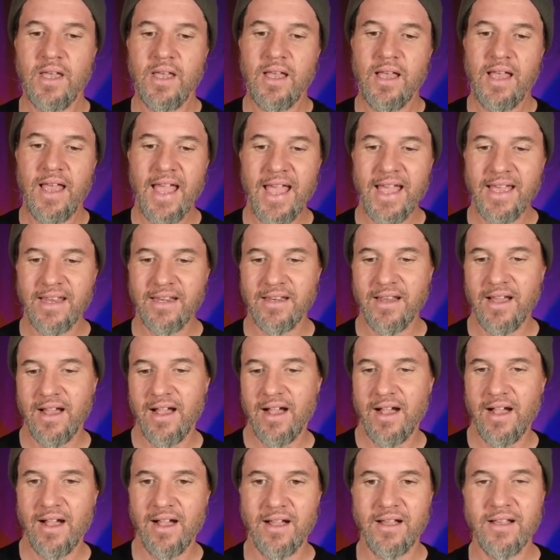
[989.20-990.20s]
and
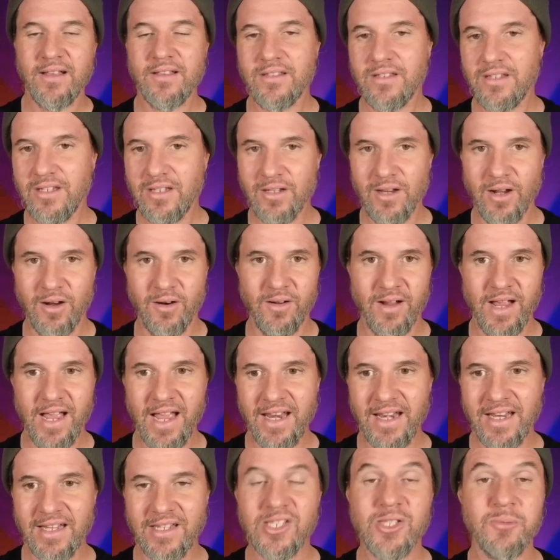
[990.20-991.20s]
uh, you know
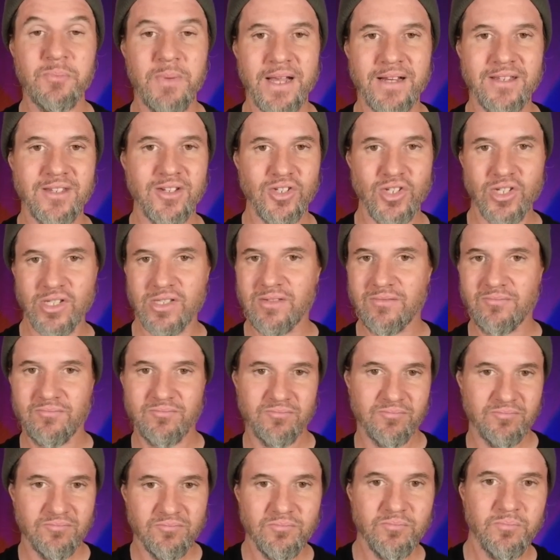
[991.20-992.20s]
and expect to just
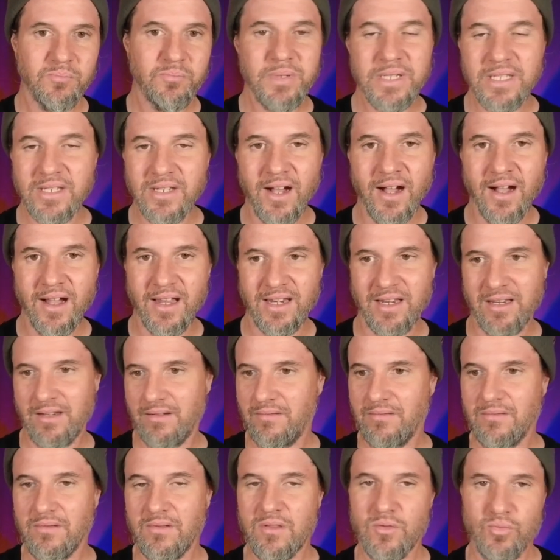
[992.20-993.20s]
be done
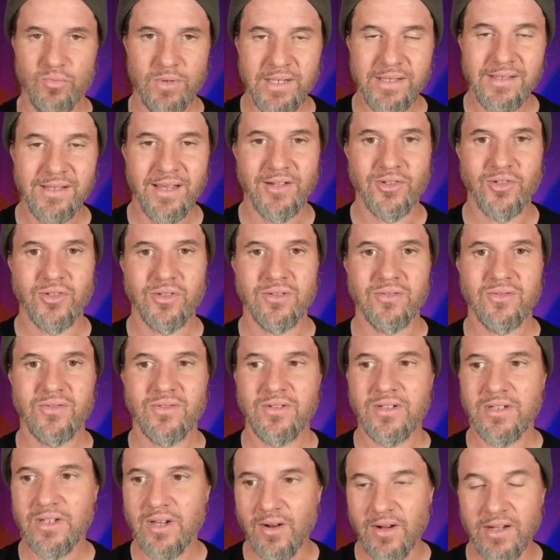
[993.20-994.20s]
in three sessions.
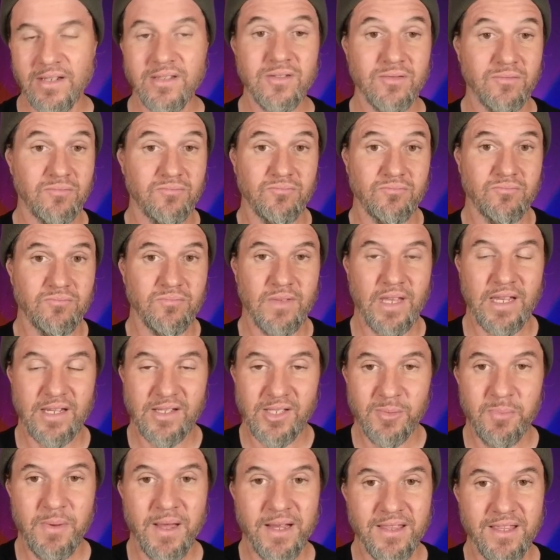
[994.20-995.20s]
You know, it's
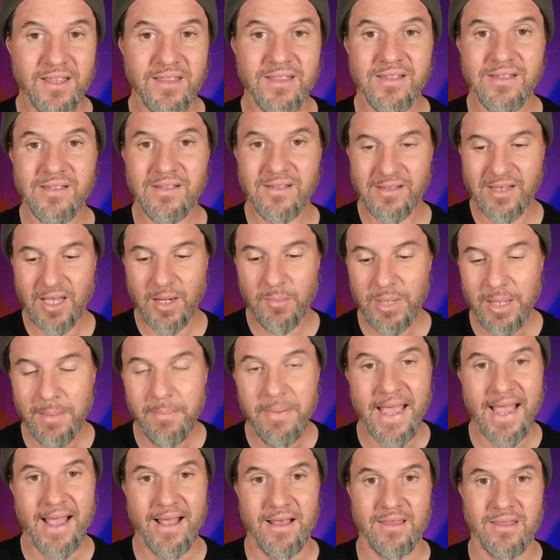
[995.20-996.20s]
expect that this is going to be a
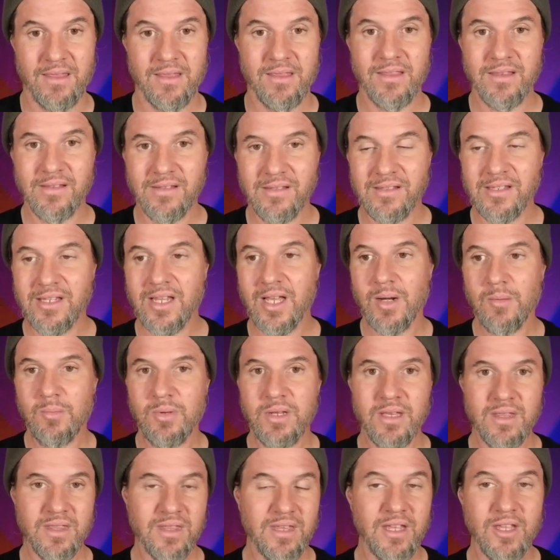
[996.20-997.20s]
path. This is going to
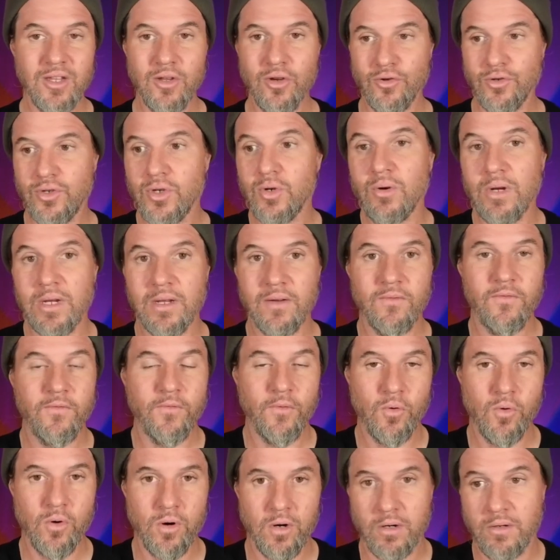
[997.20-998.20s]
be a thing you're doing
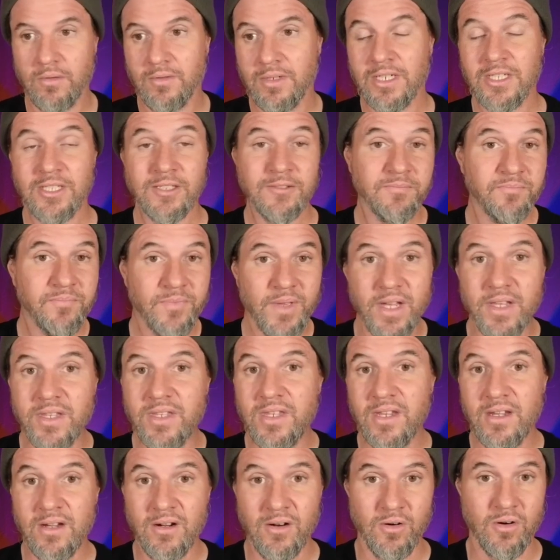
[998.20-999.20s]
for a
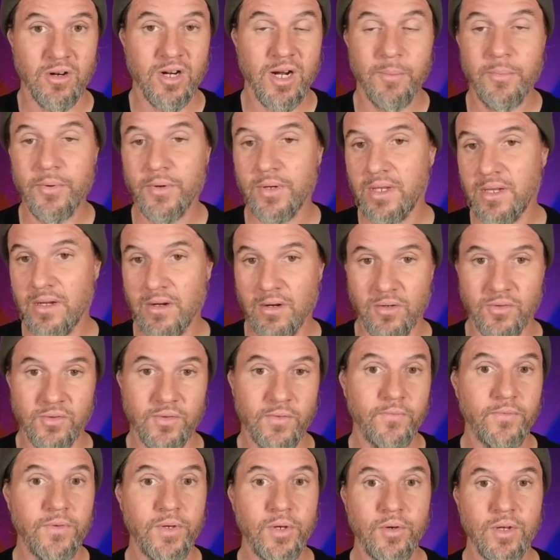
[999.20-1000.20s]
year, a couple years,
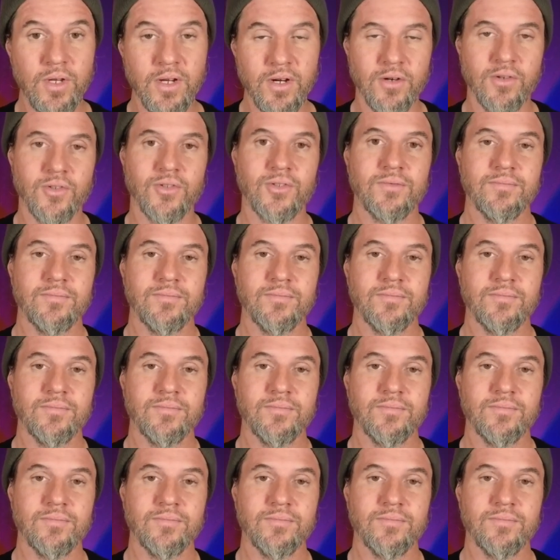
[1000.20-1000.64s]
few years.